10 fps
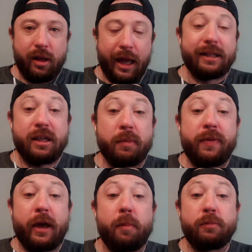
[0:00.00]
and something
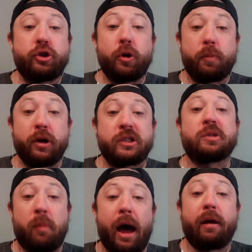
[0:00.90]
that could, should put a
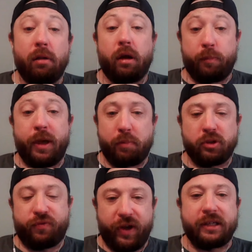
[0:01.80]
smile on
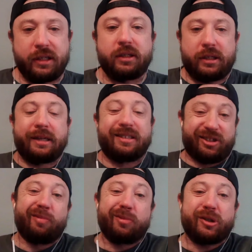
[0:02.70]
people's faces in
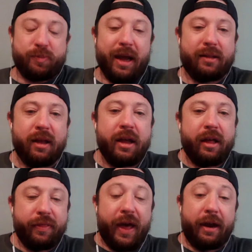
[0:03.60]
some respect
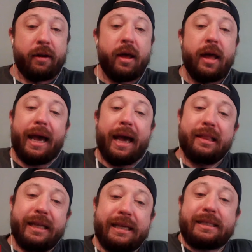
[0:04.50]
that at
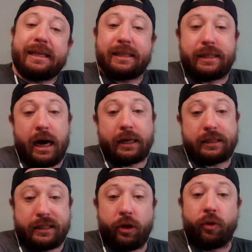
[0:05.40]
least he's not
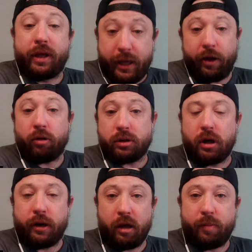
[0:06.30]
still here
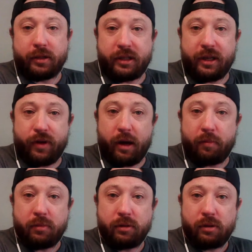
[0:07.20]
talking about Steve Keim.
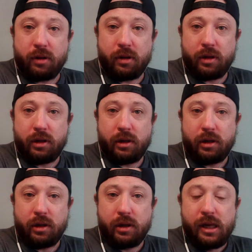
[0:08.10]

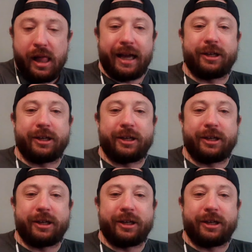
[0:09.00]
It